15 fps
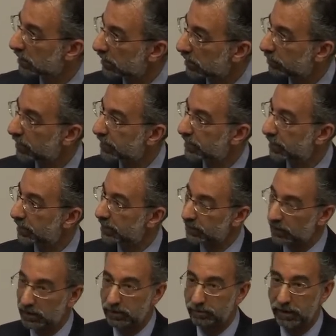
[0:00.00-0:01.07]
C P S said
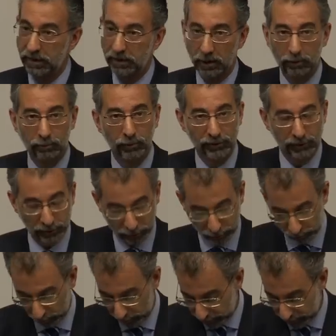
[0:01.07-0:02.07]
there's going to be no prosecution